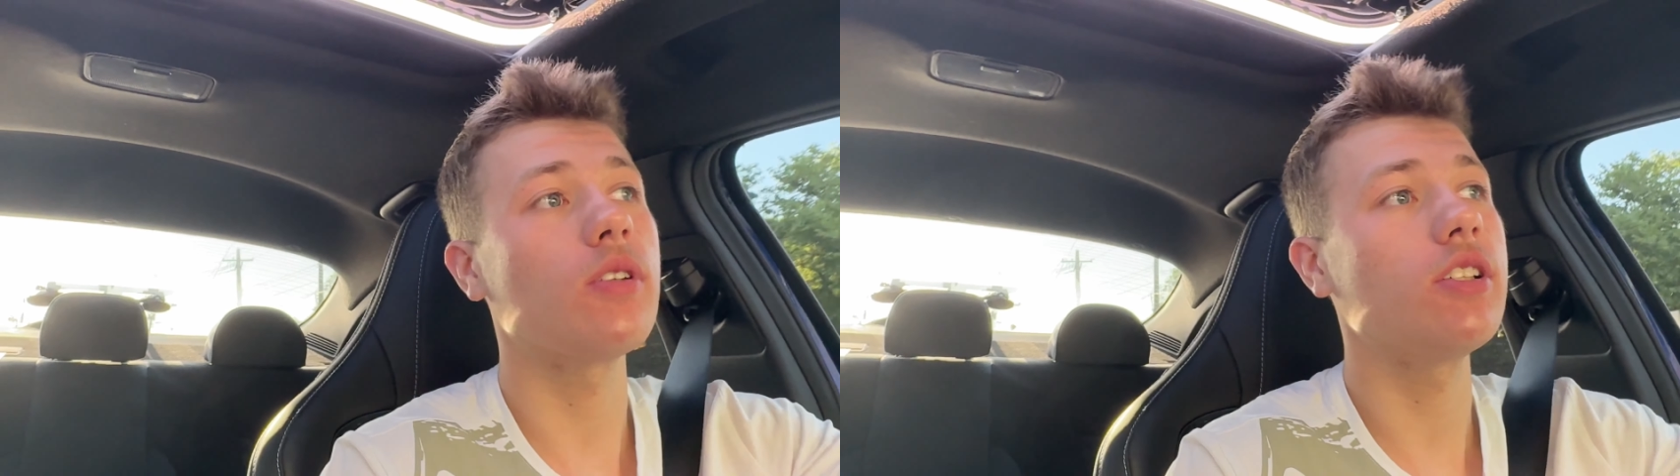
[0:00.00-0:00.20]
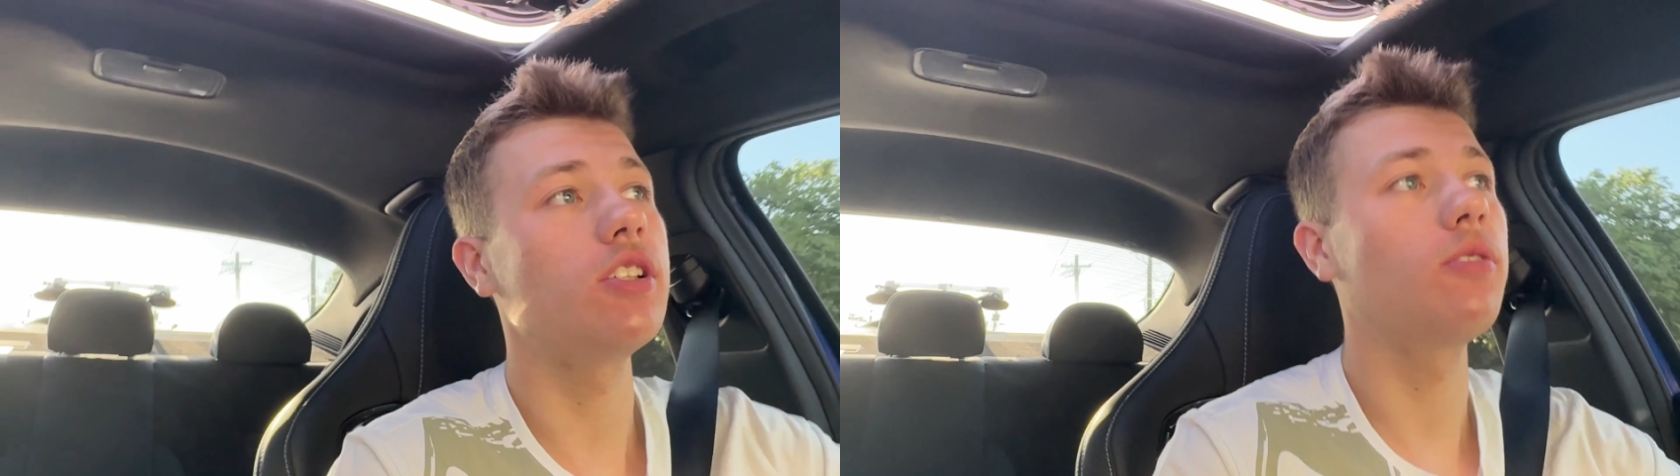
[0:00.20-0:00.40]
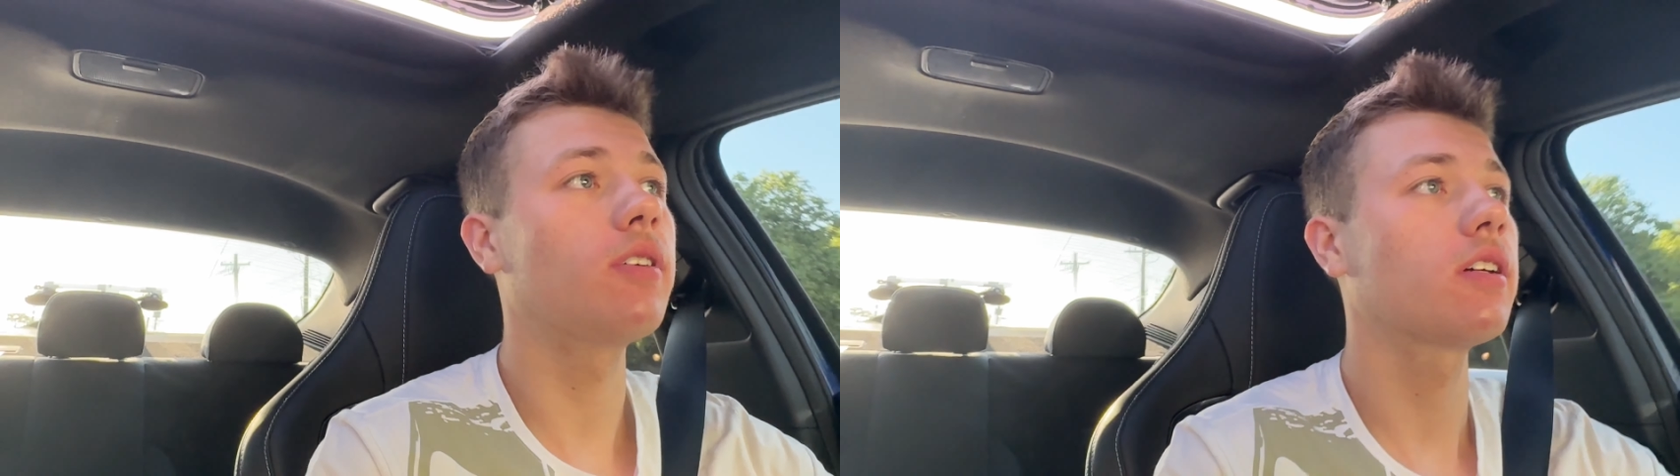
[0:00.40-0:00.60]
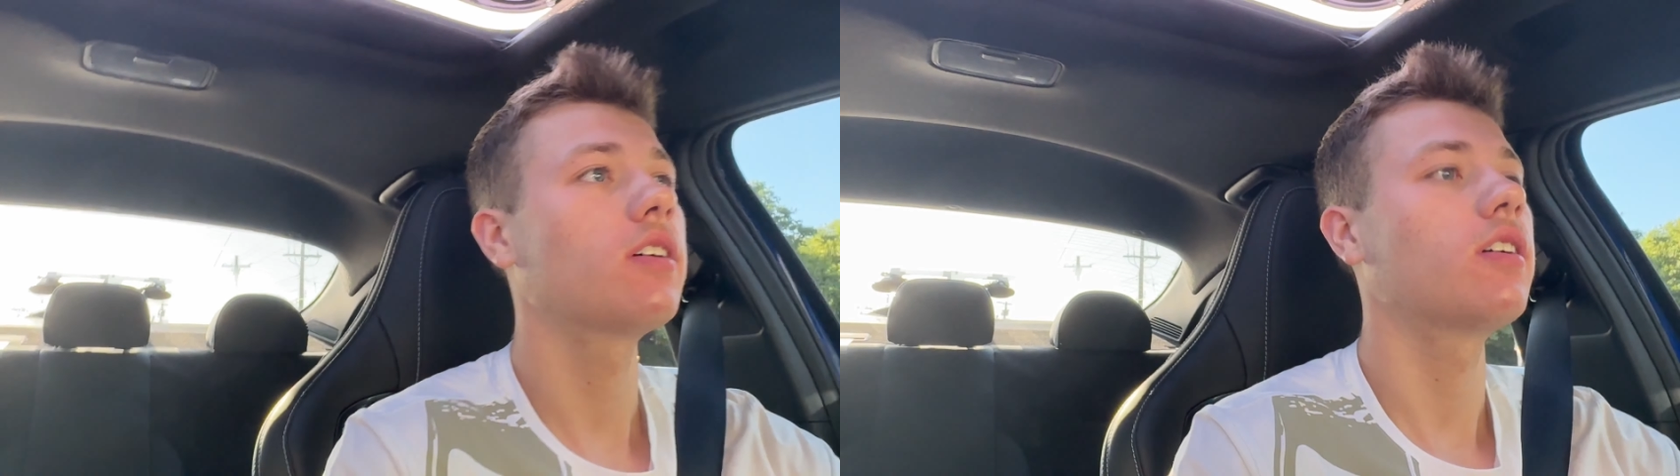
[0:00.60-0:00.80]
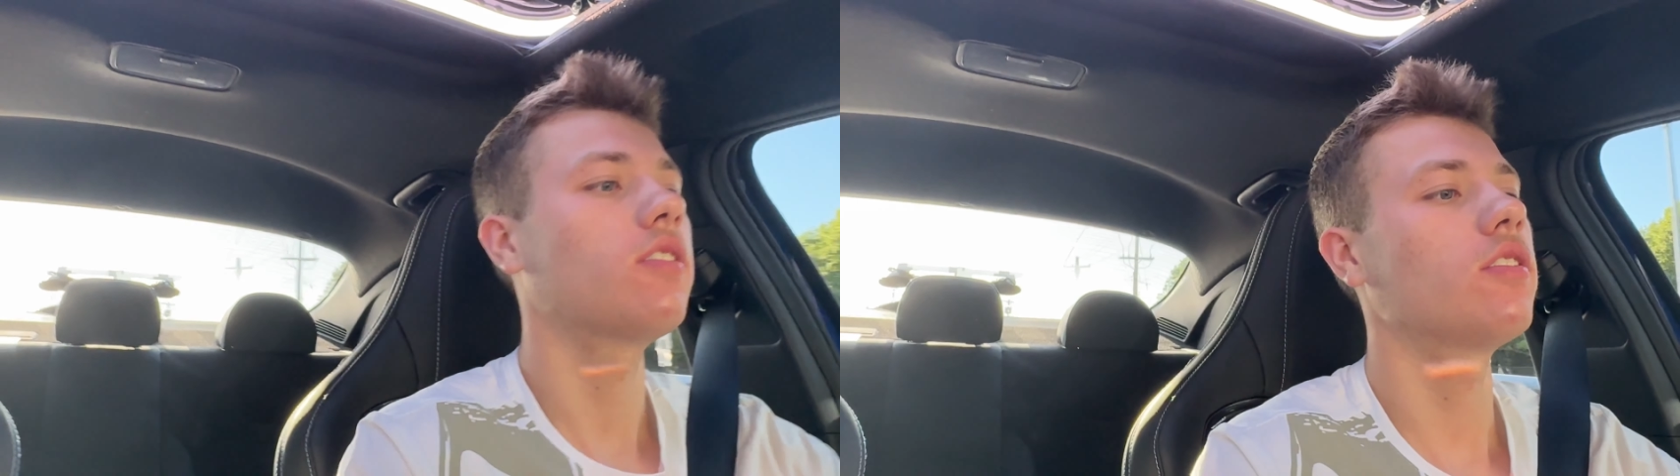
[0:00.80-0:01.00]
he's doing.
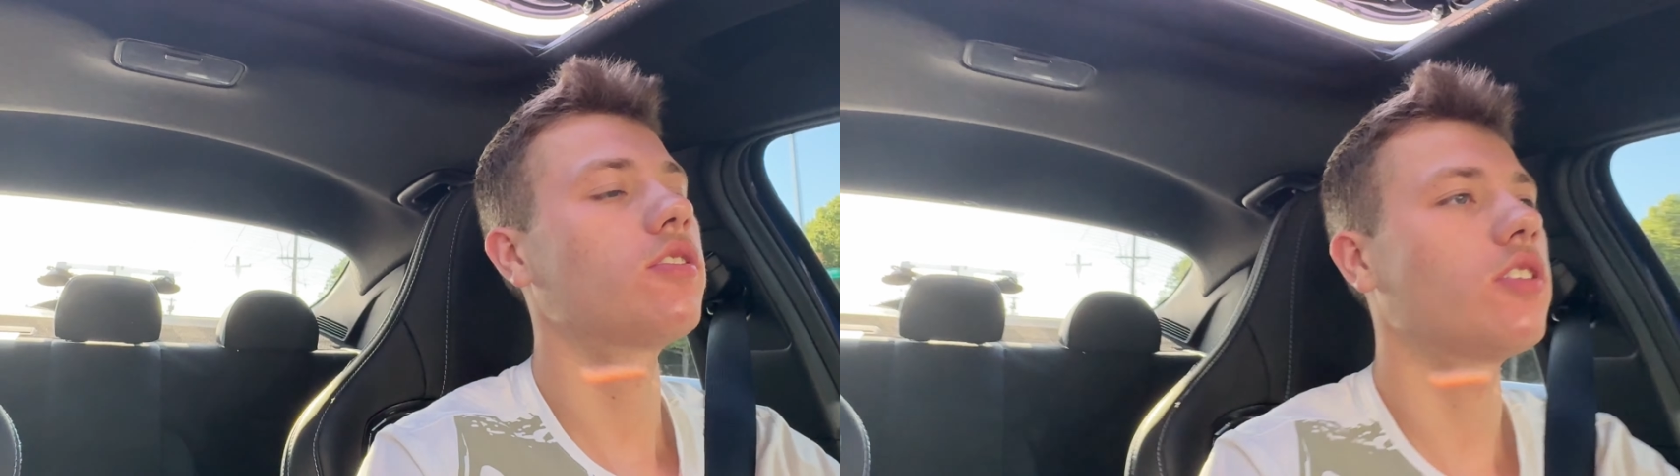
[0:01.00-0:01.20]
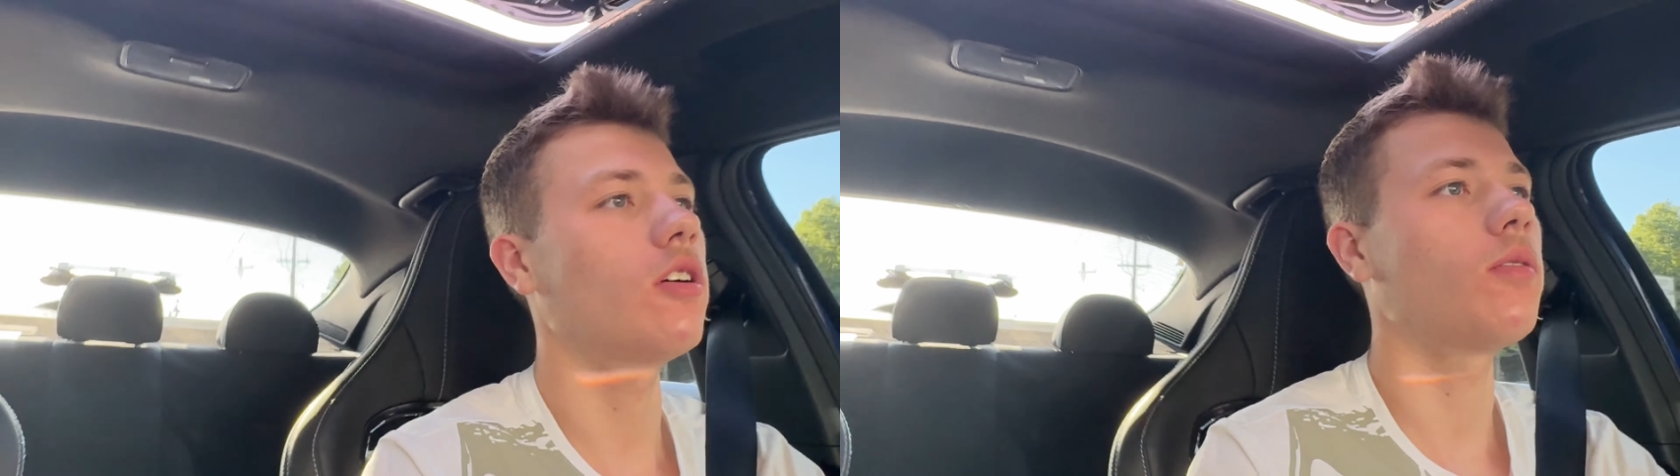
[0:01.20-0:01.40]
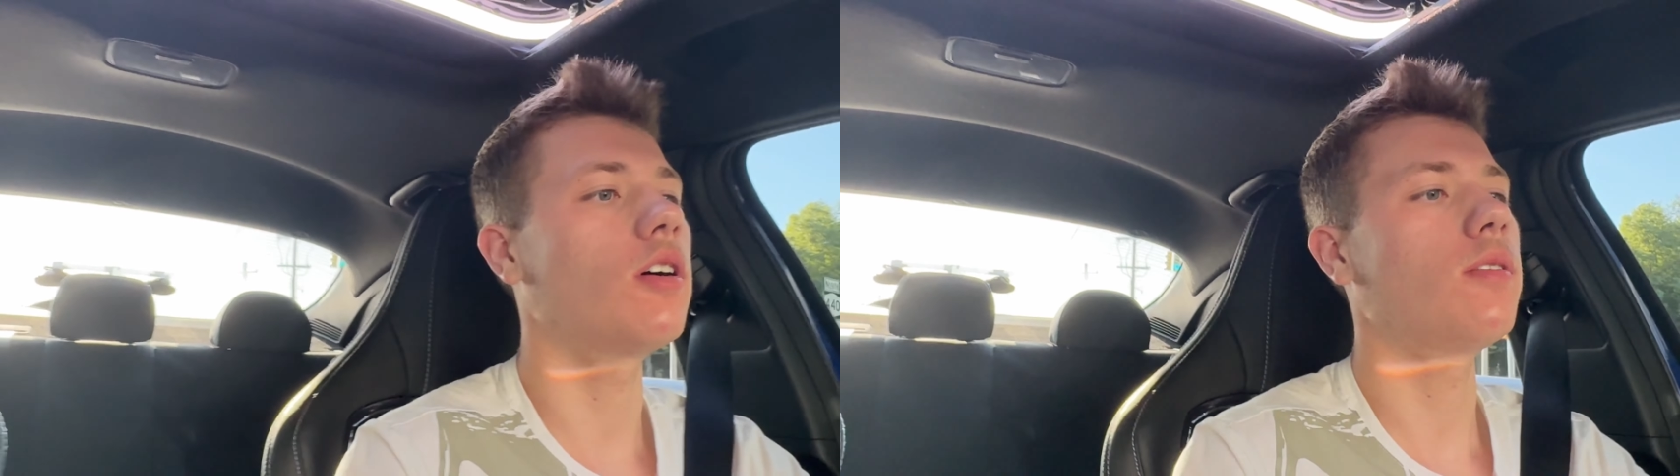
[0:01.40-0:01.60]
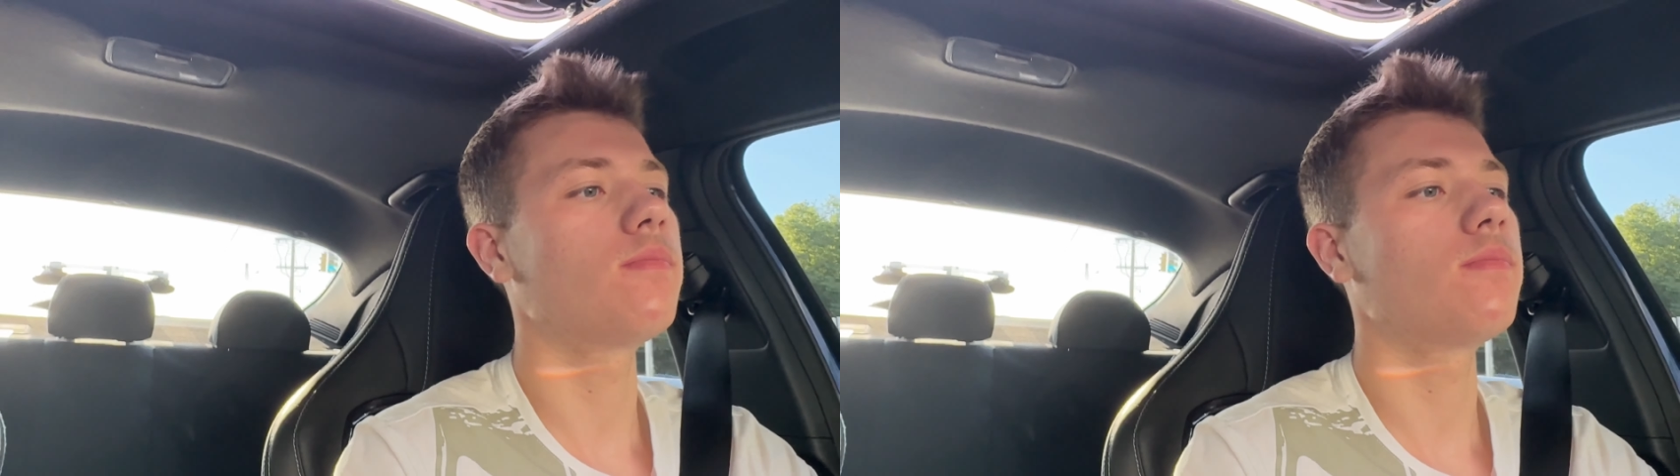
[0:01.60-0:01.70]
So um,